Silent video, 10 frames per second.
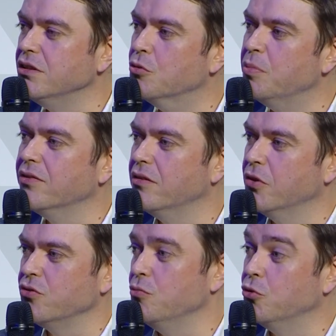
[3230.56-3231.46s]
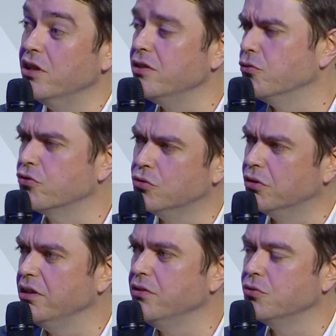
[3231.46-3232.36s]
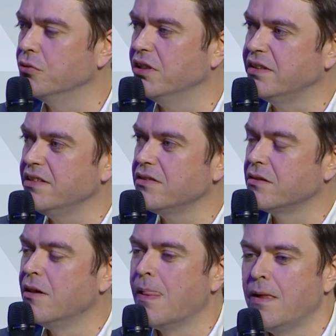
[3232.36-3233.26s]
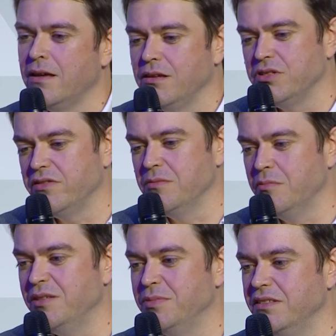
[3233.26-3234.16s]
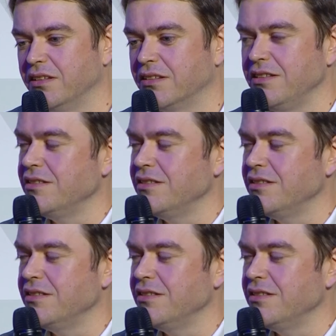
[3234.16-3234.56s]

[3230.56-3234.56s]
and you can have a proxy of performance of the model and the score, etc.